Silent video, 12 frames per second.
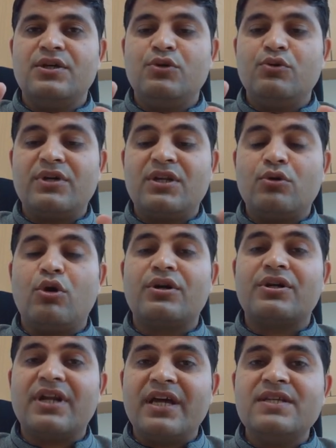you can
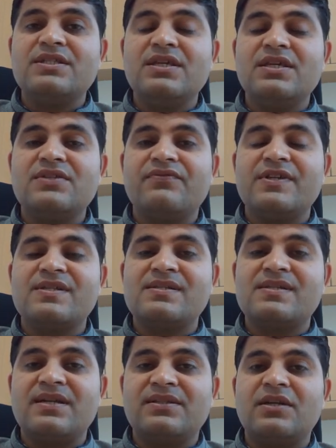cauterize these
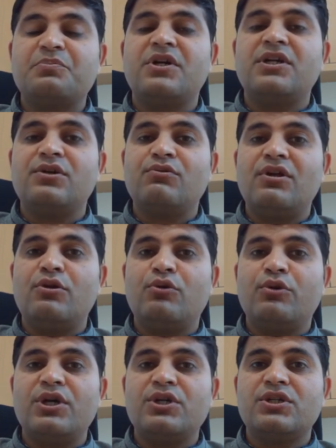vessels at that particular
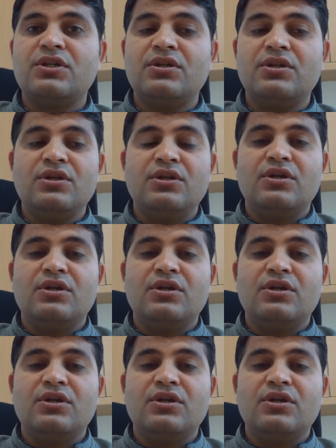location,